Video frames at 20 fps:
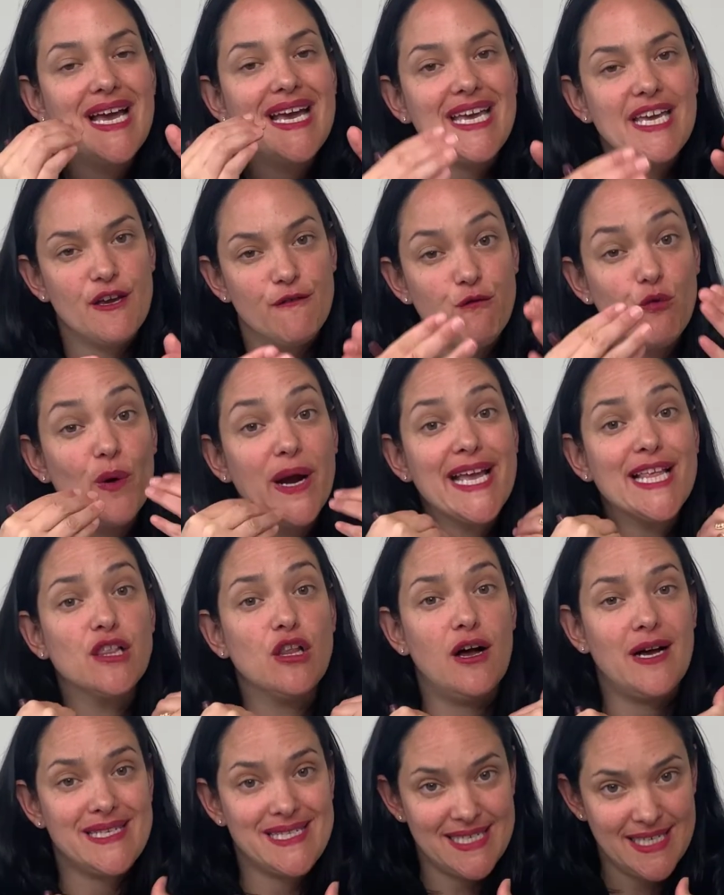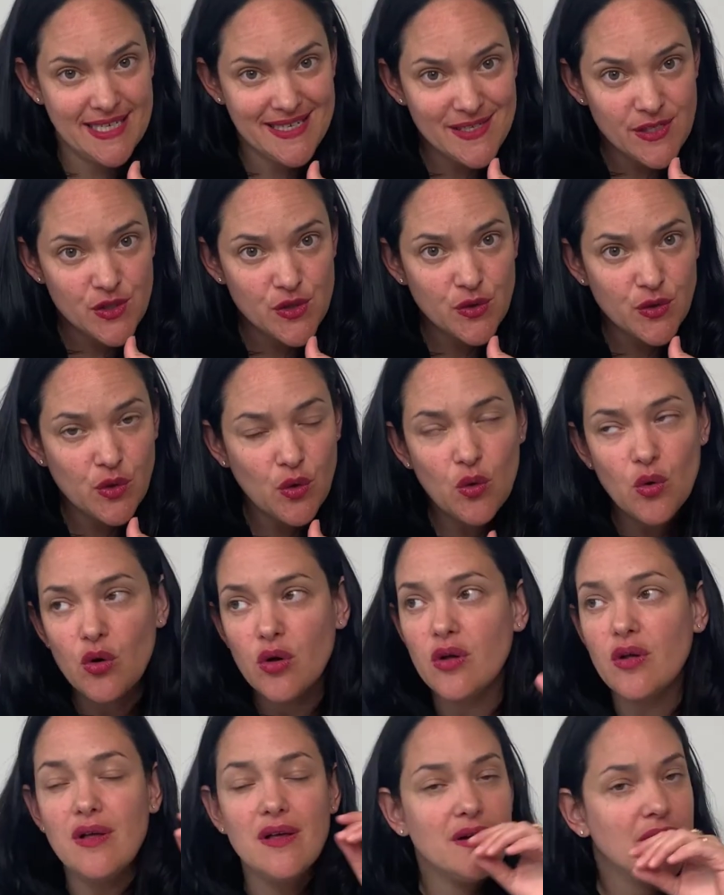If weight loss is their
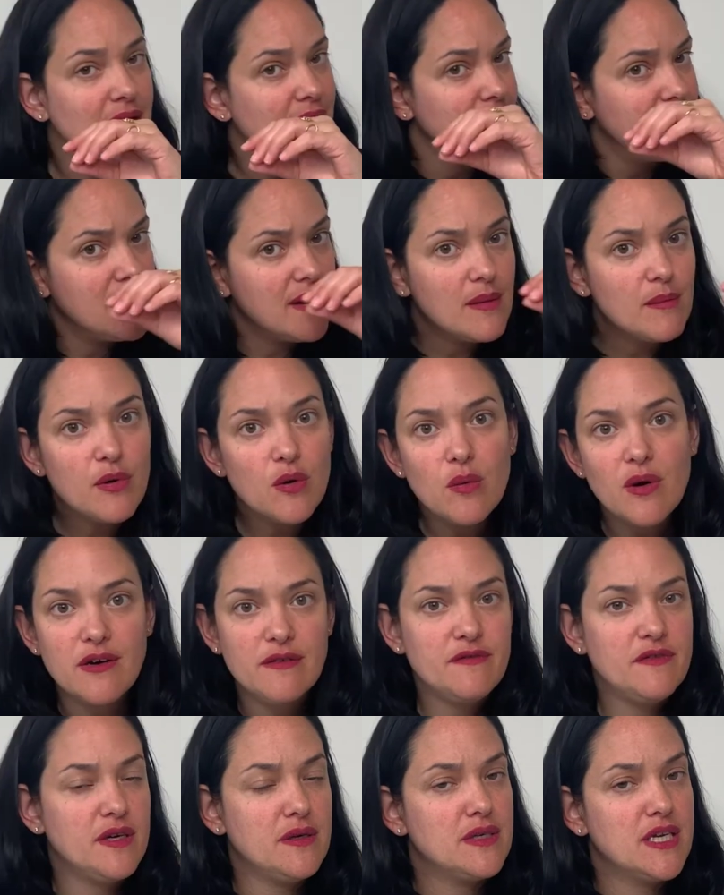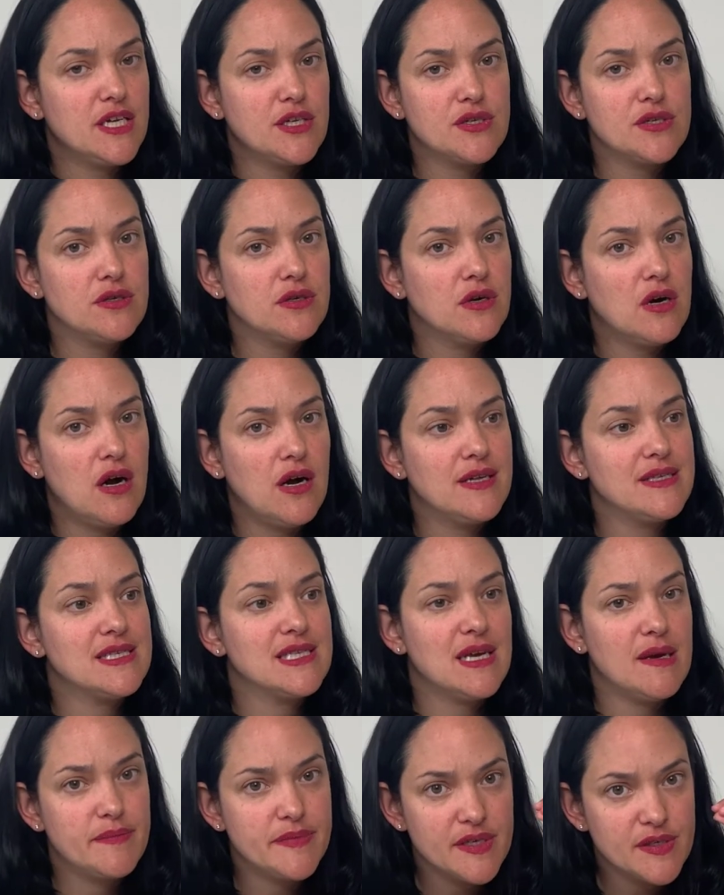goal, number one foundational
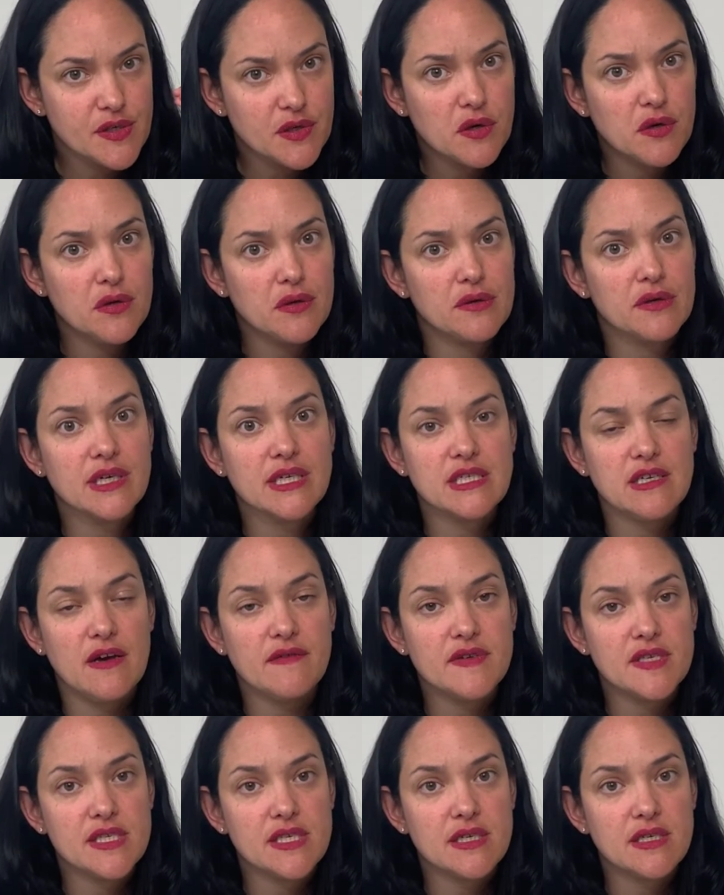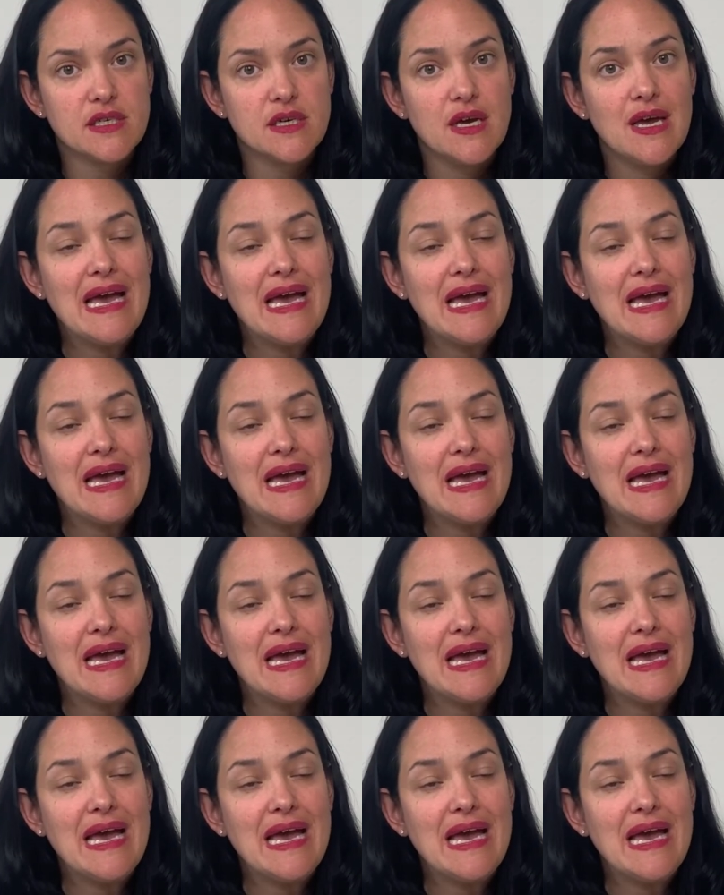concept is a caloric deficit.